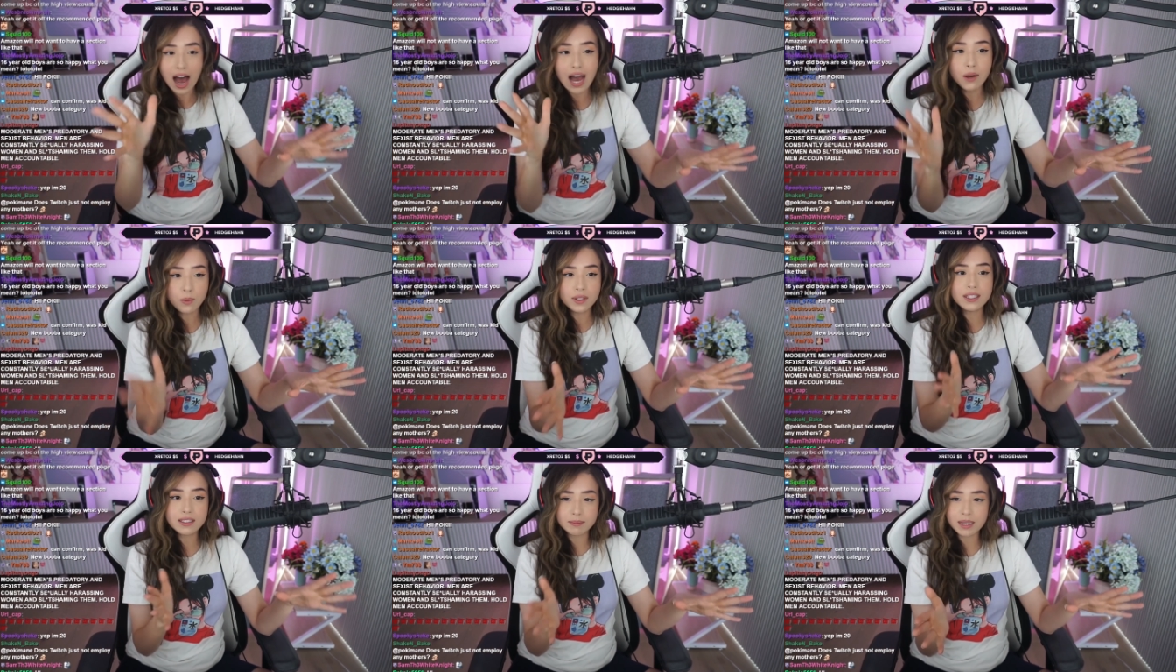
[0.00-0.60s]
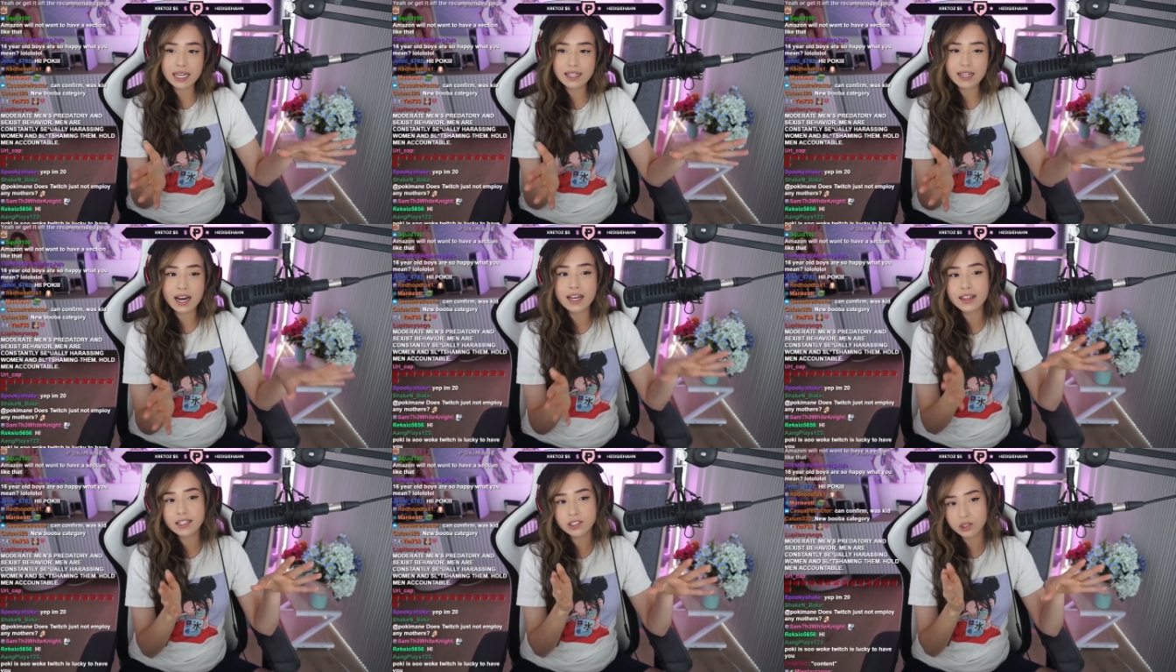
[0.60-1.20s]
I will admit,
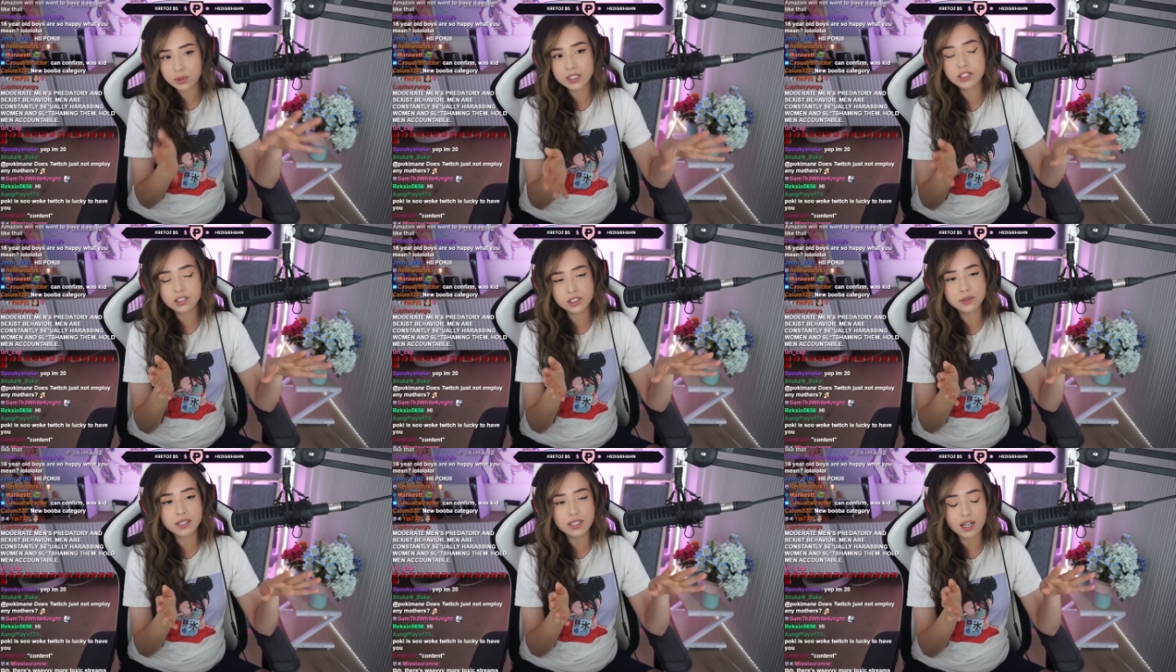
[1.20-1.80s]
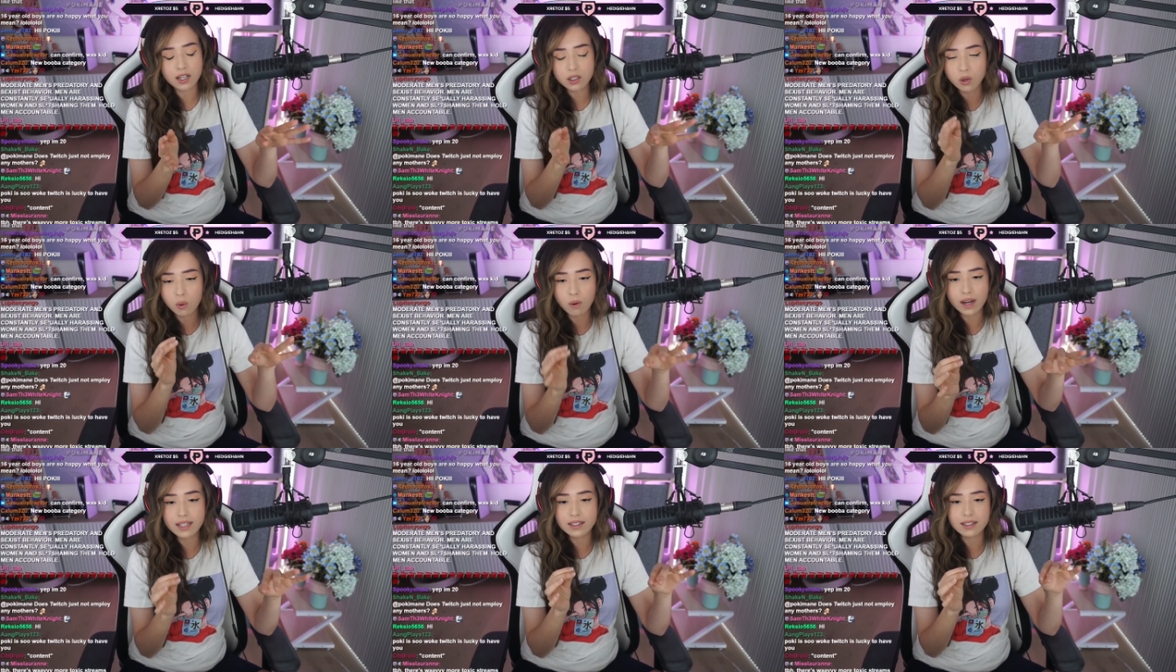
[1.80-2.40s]
I think Twitch is doing
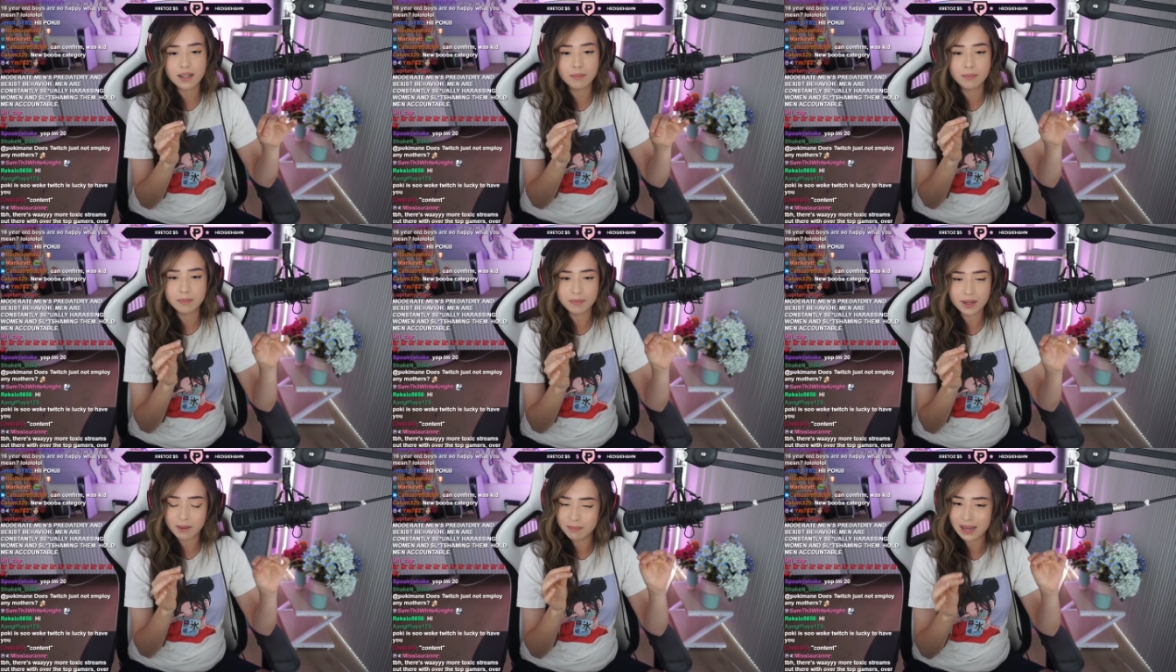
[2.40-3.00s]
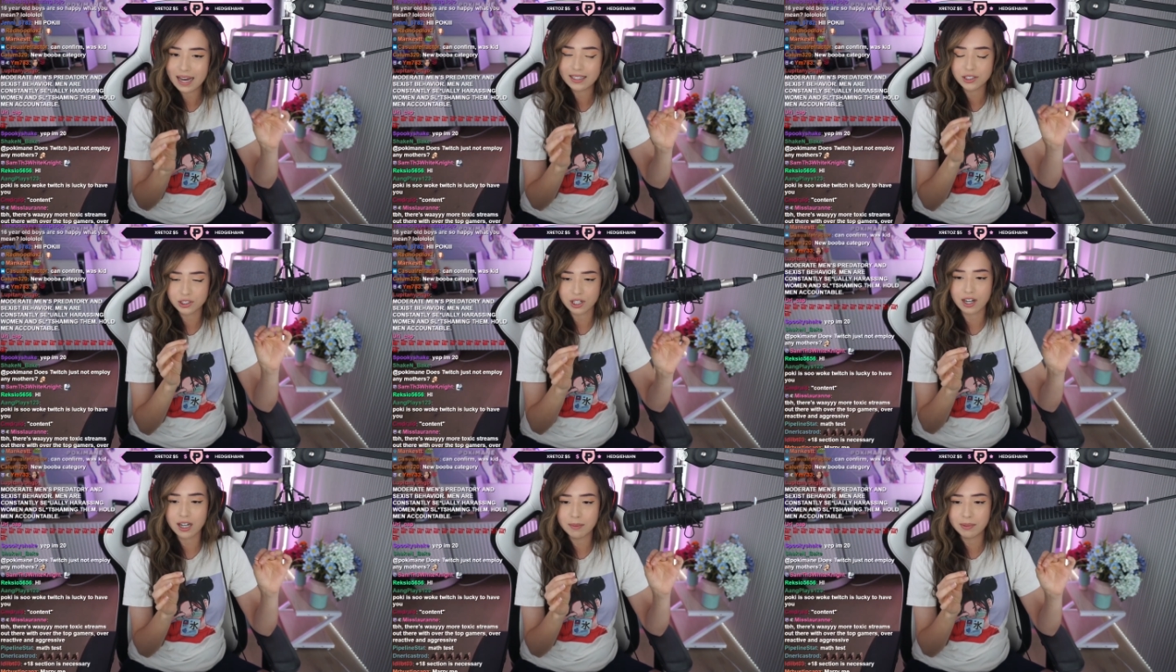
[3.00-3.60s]
quite a bad
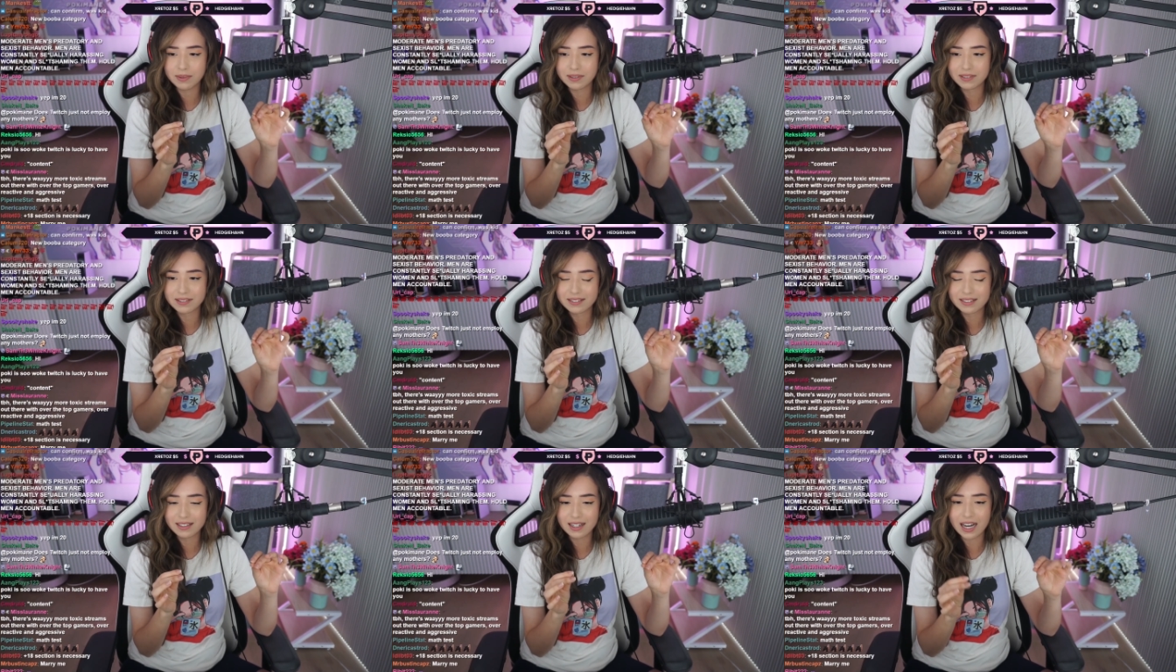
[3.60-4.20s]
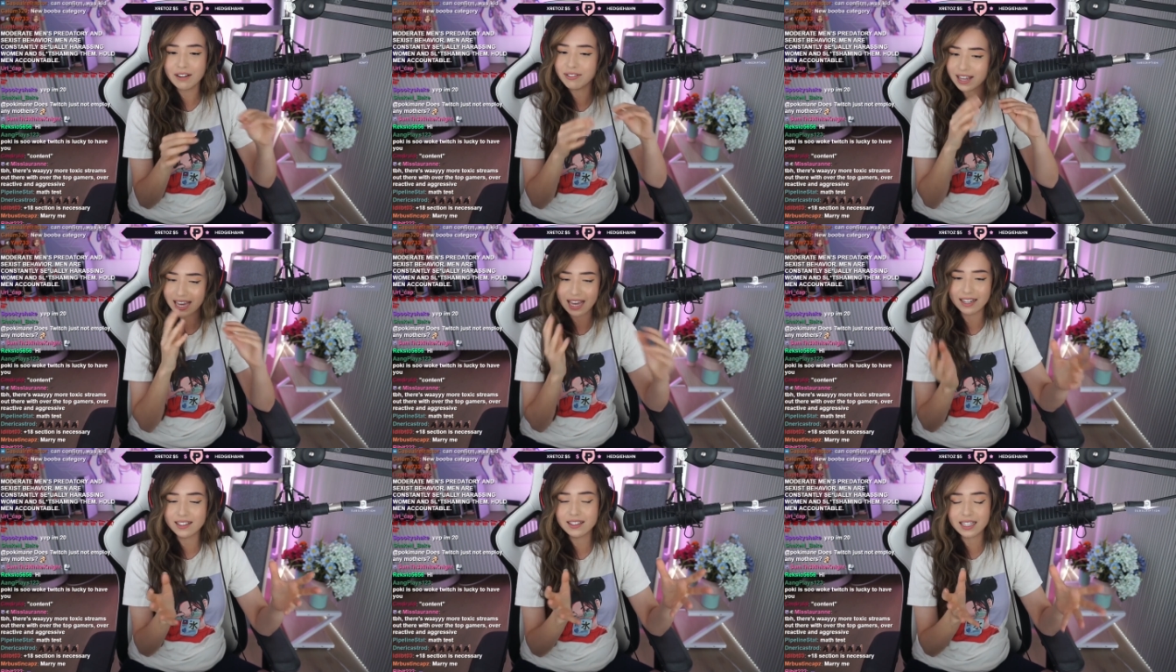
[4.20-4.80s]
job of
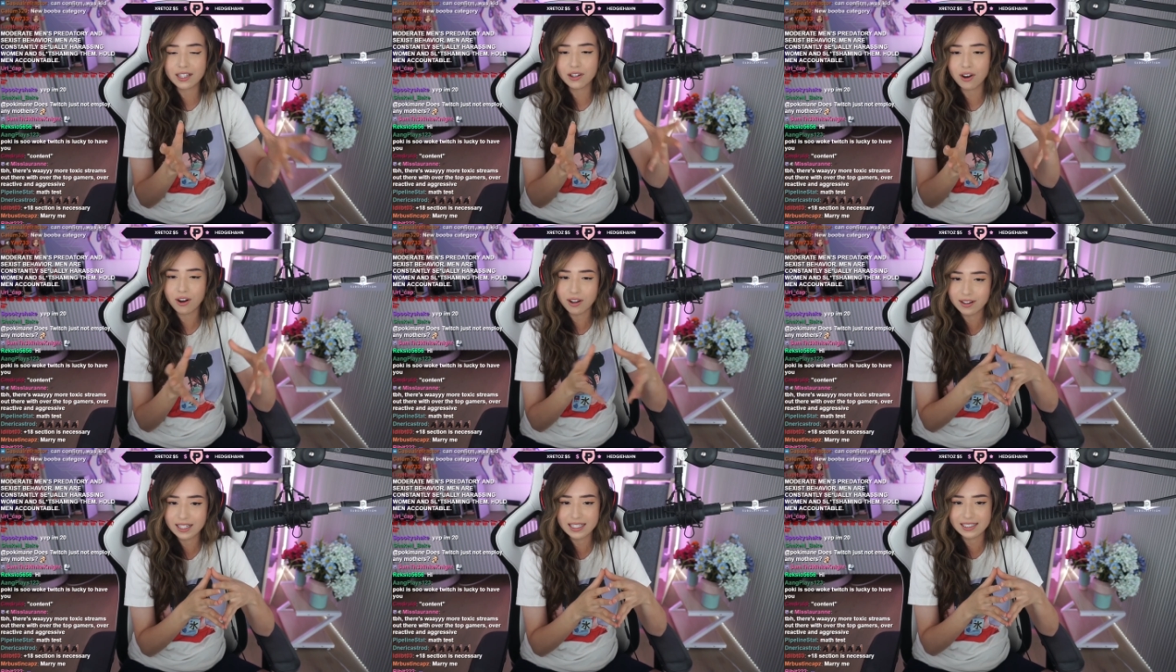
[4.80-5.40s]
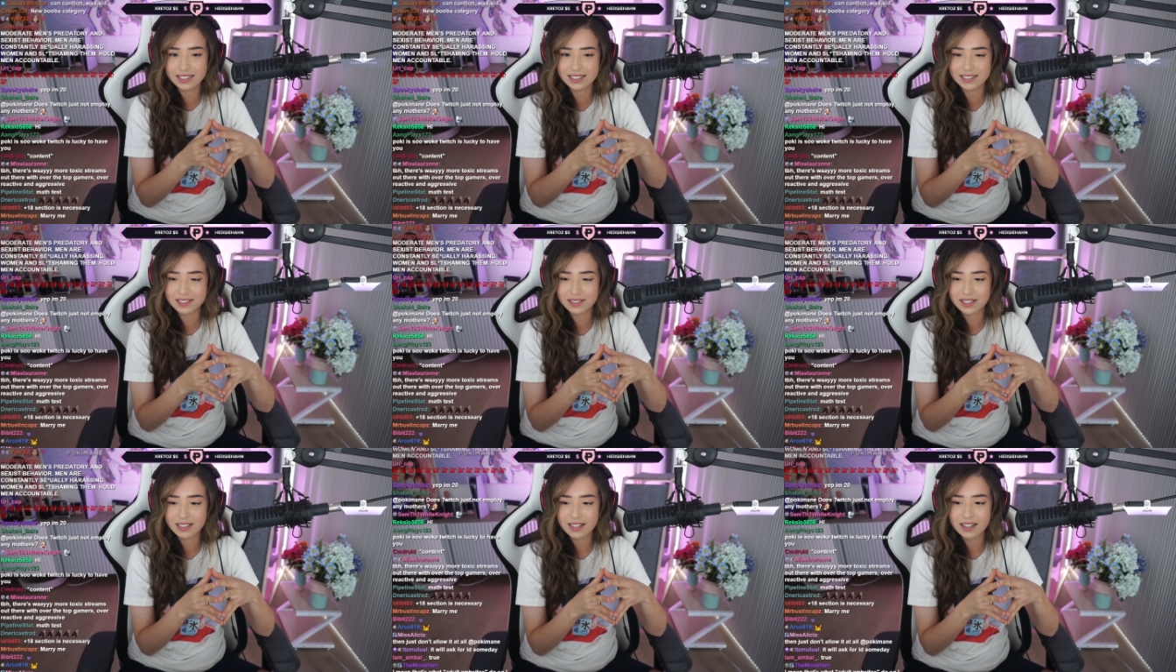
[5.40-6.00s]
handling all this.